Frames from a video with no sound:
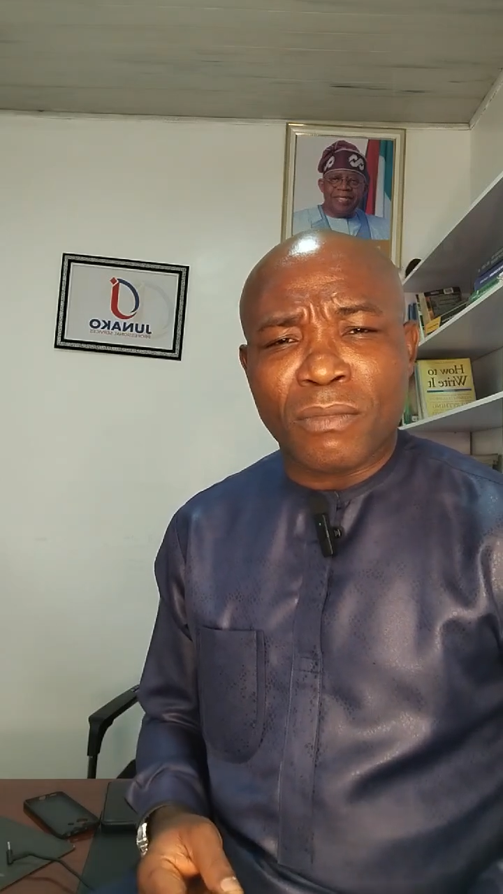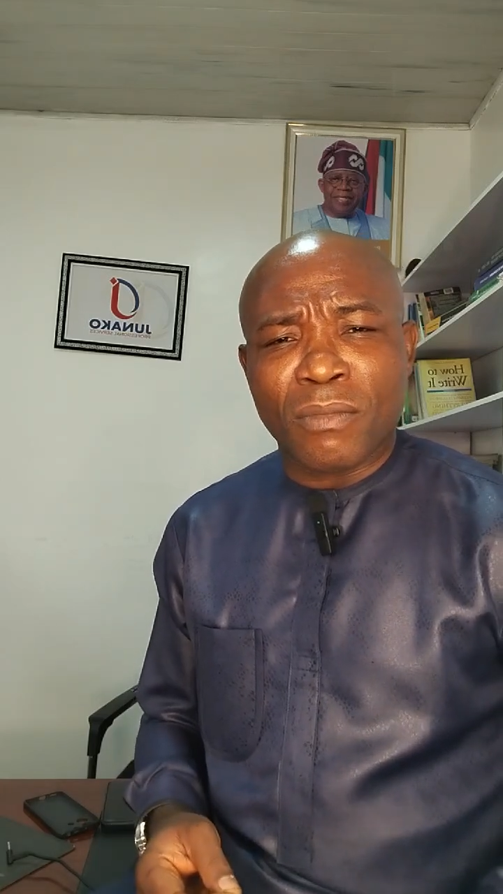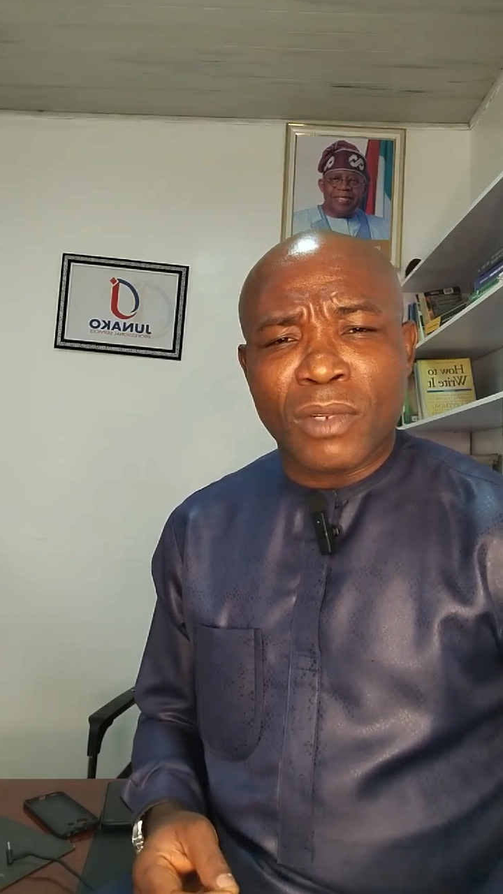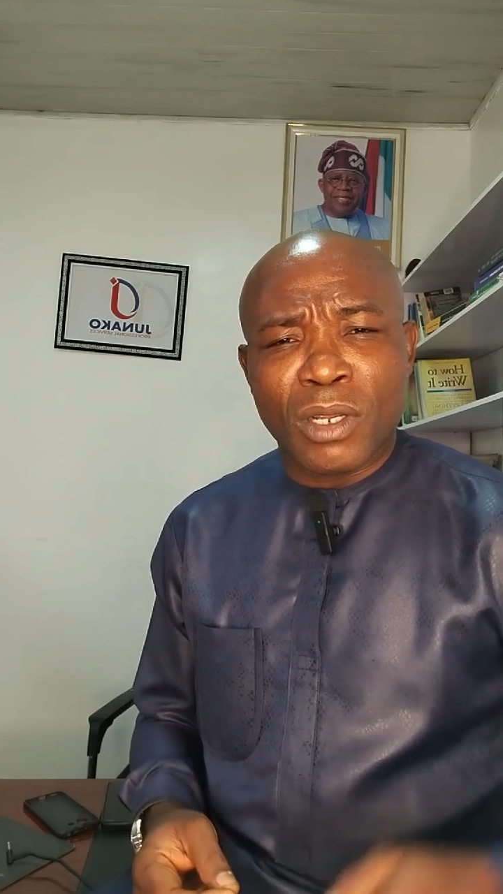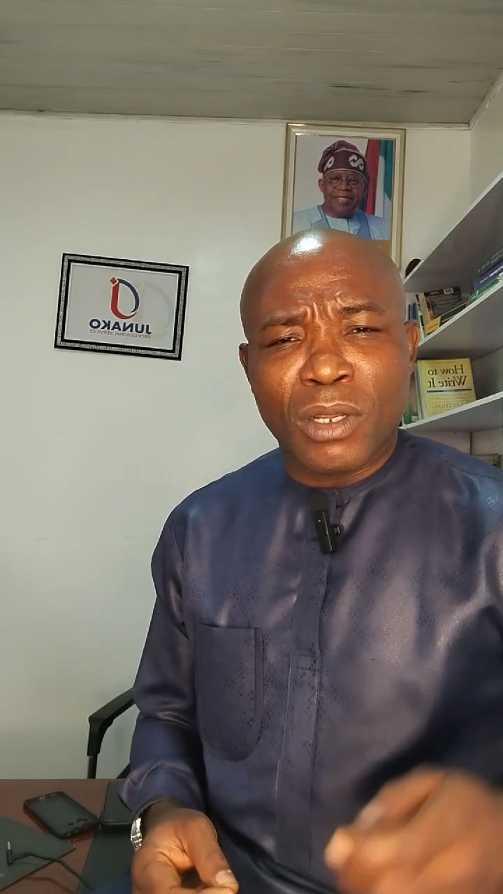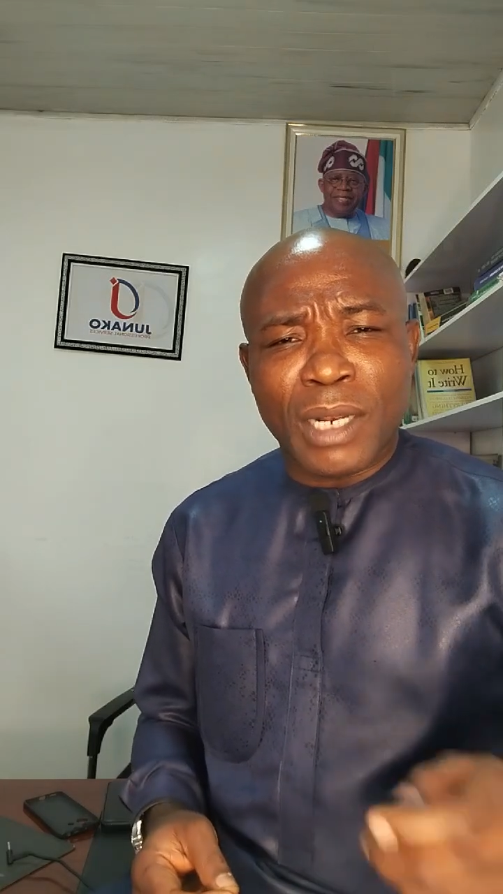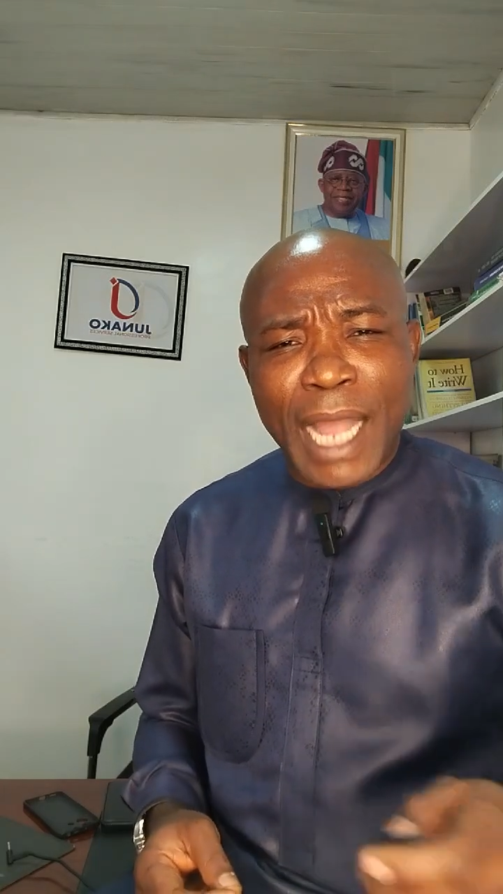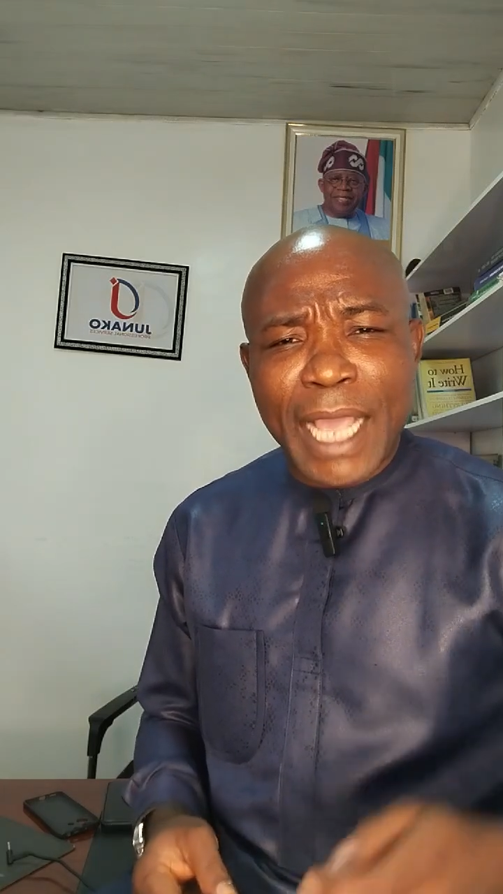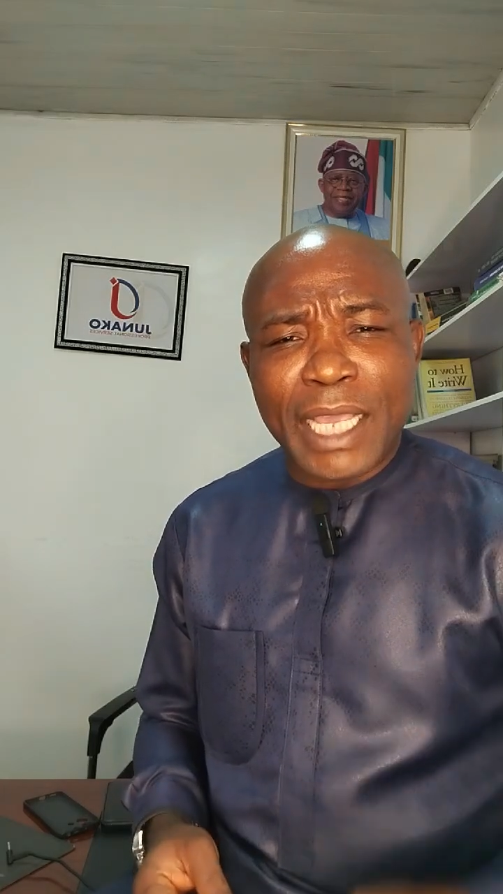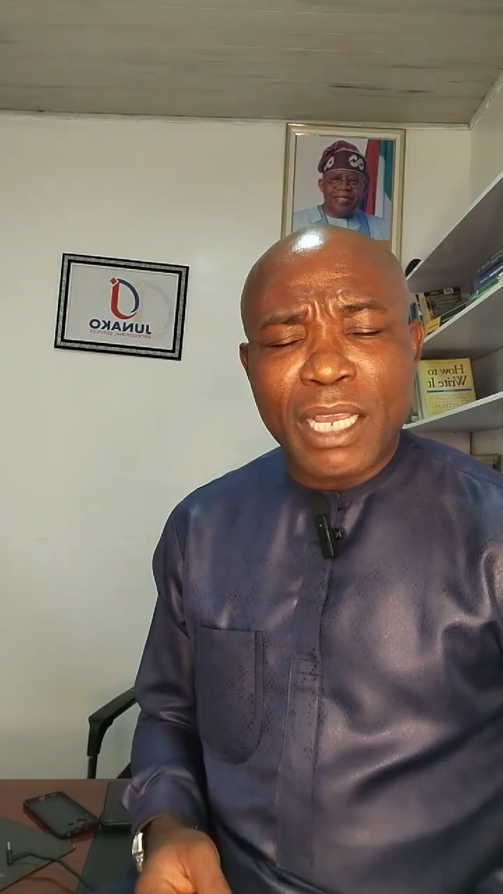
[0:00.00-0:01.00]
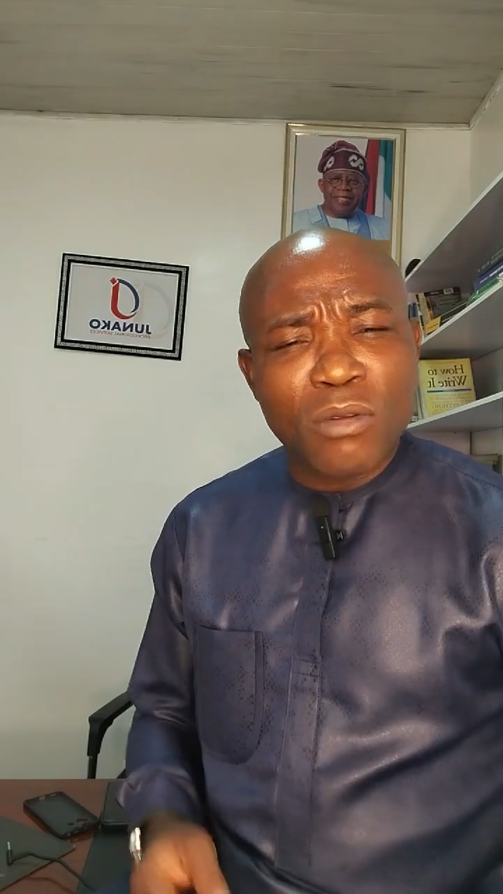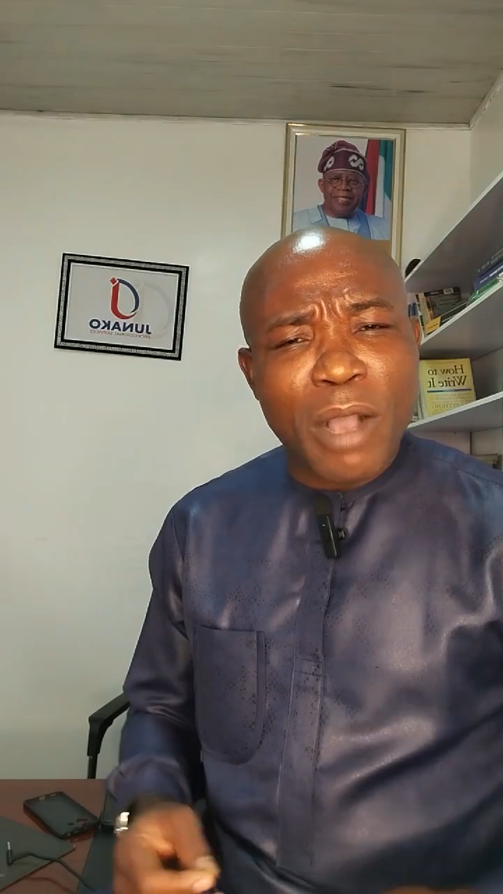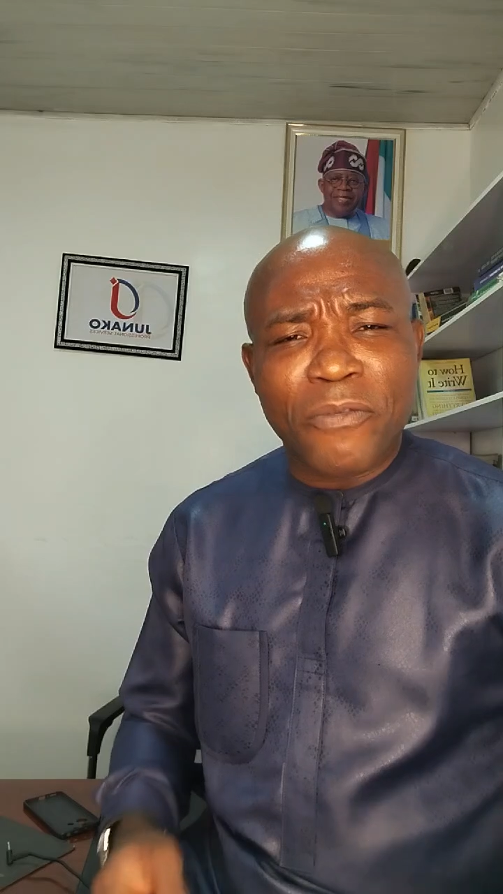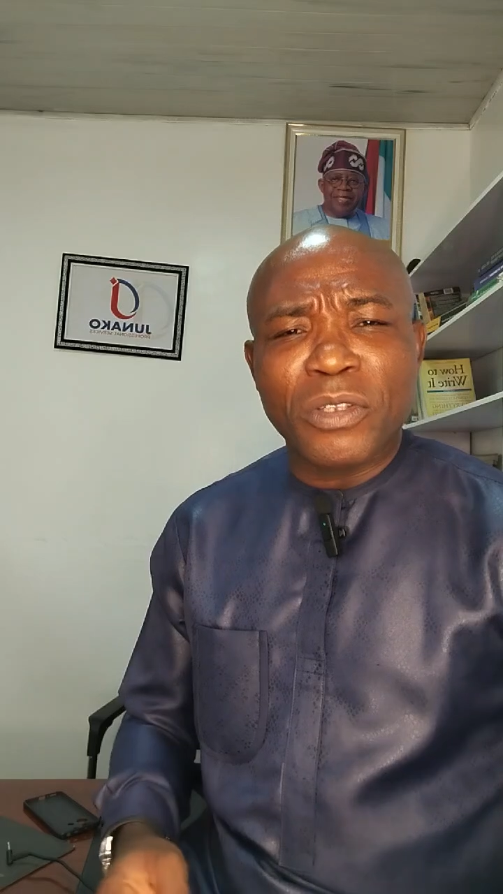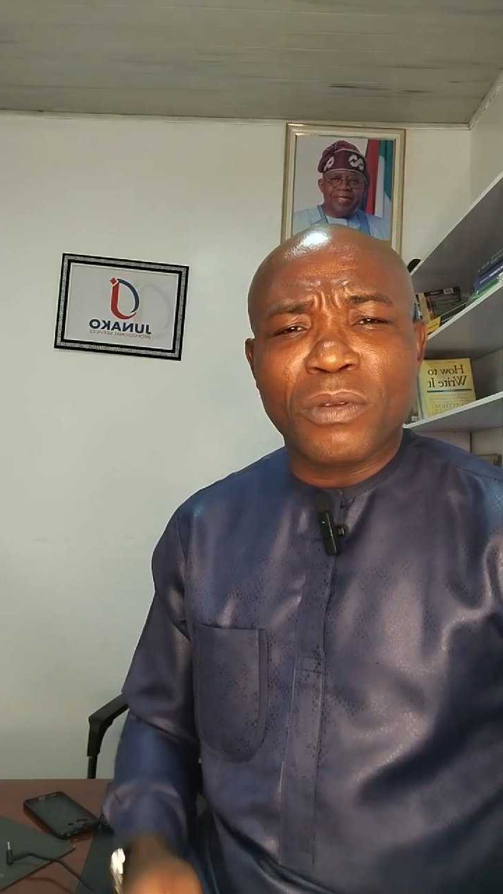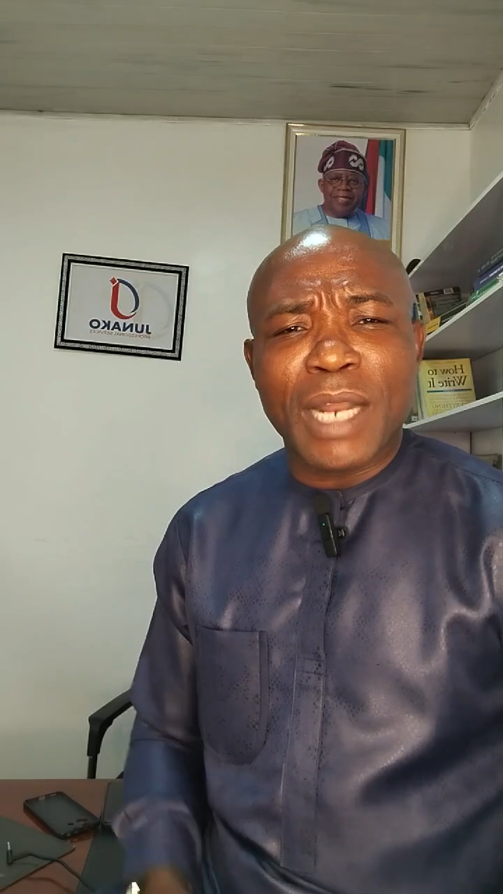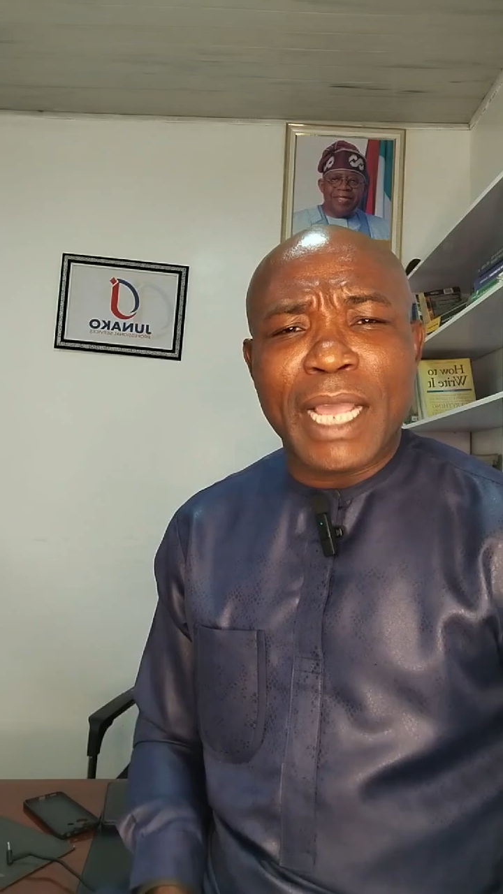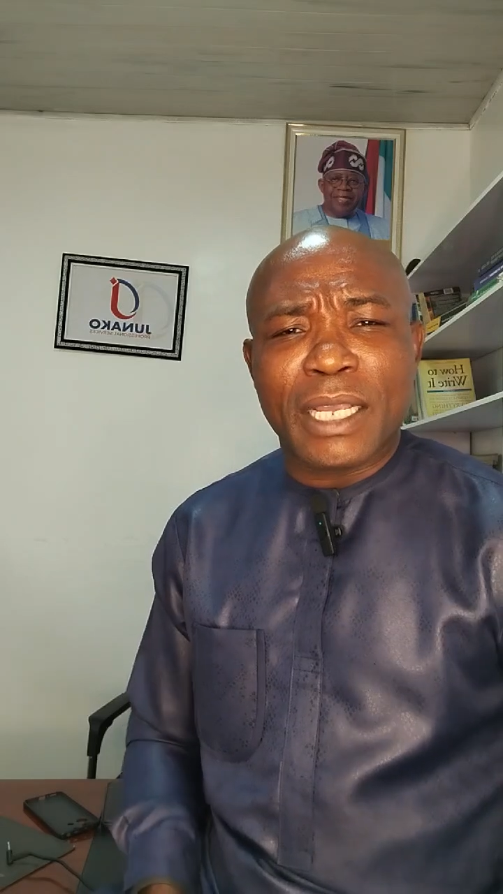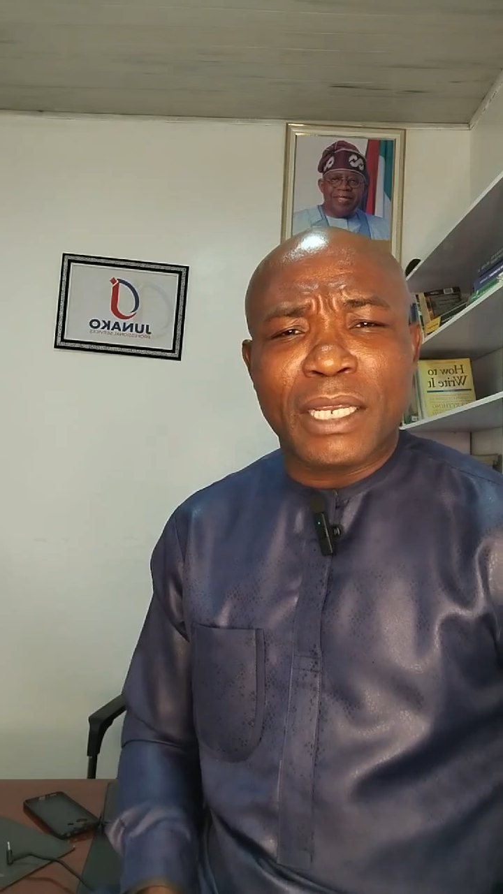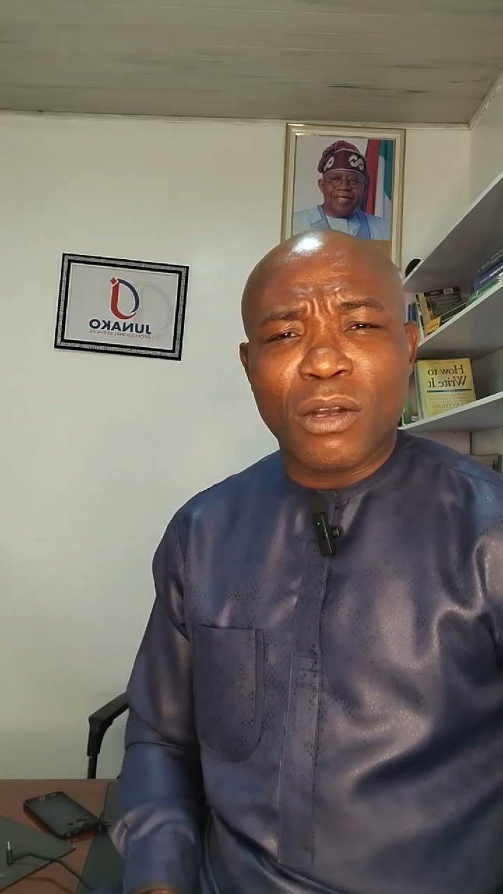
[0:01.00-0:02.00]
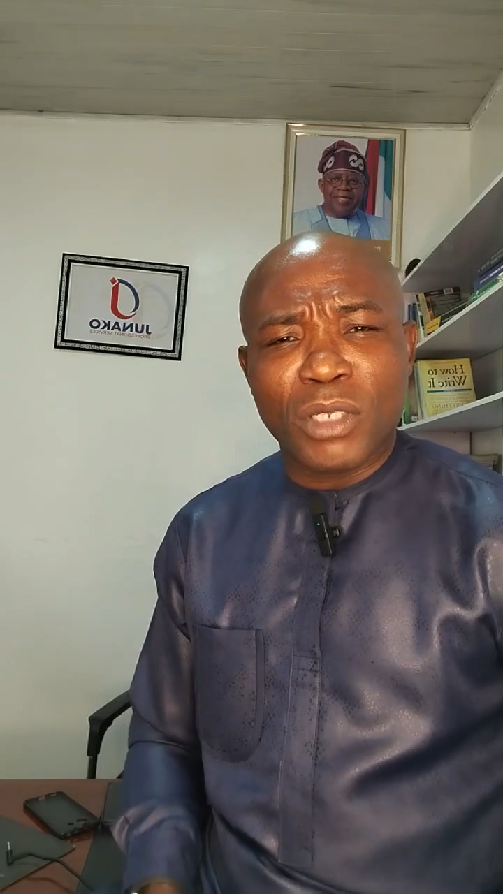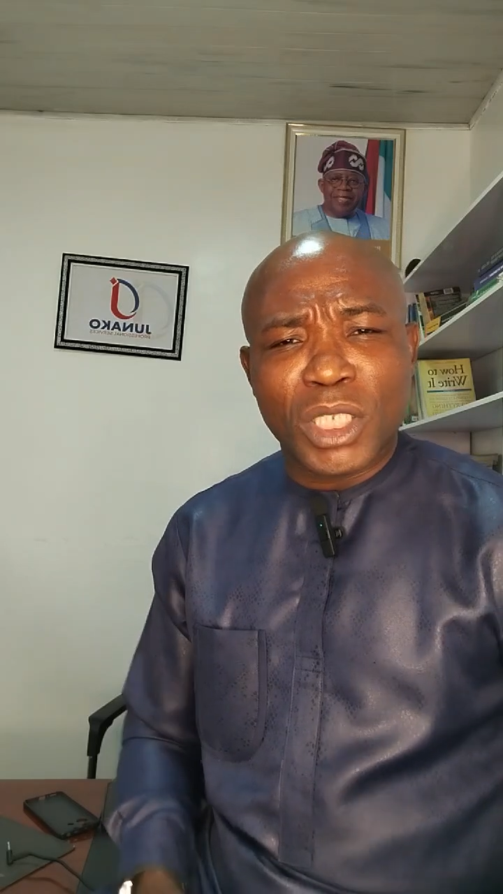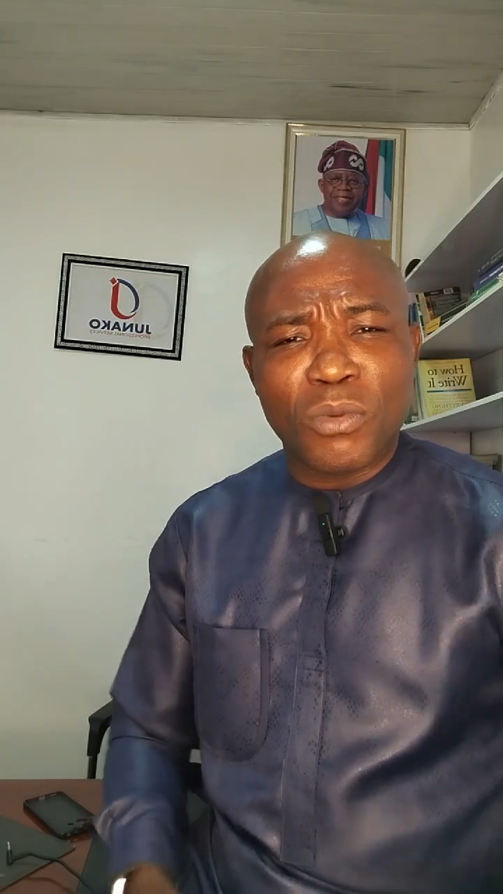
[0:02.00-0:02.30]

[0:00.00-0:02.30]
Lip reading: Business is worth doing. Keep doing it.